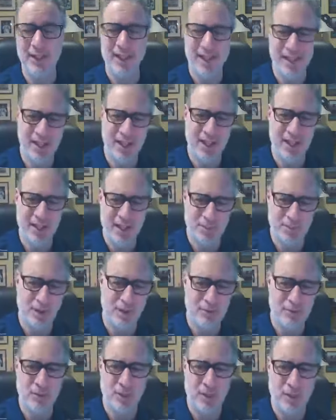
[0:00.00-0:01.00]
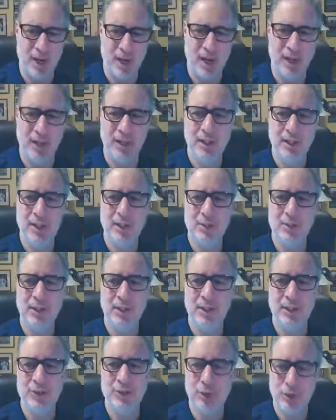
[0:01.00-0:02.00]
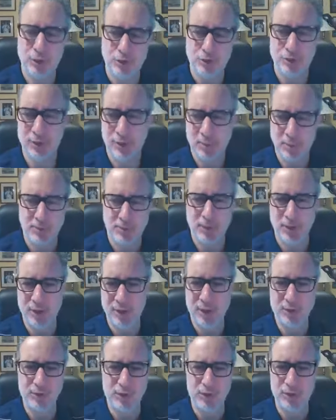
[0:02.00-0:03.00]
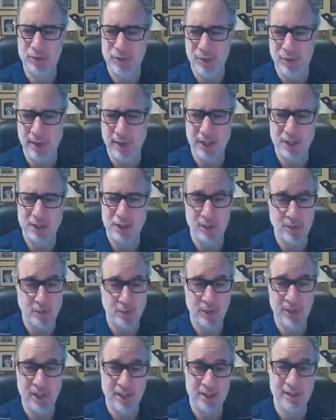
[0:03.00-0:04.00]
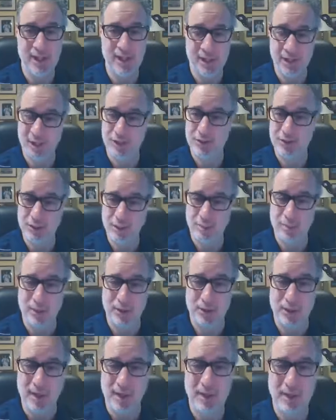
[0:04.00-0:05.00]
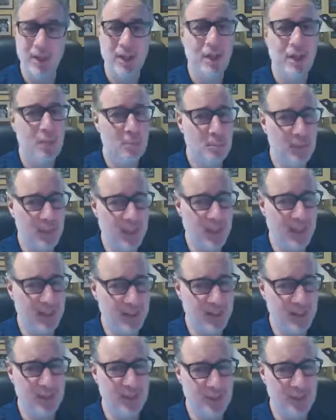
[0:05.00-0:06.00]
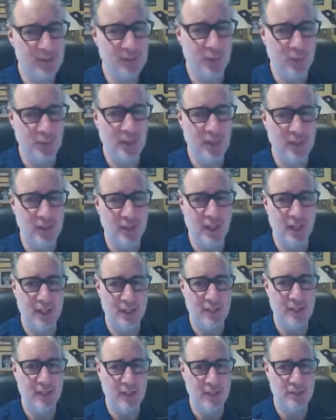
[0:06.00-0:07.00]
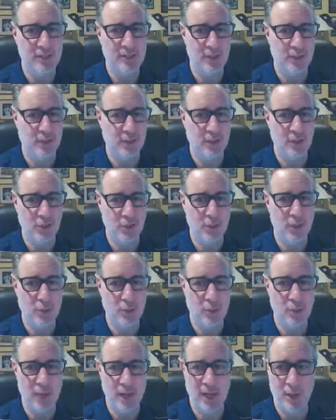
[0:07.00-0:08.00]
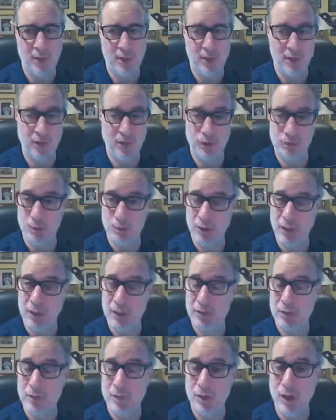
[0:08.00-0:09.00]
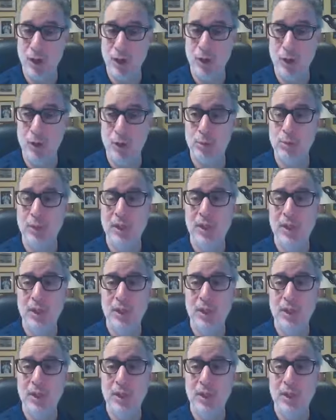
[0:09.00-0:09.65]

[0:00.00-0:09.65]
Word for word: then it kind of came off for a while because folks really prefer that social interaction, and we get that, and this will be around. But I think this whole online thing isn't going to go away, whether it's working from home,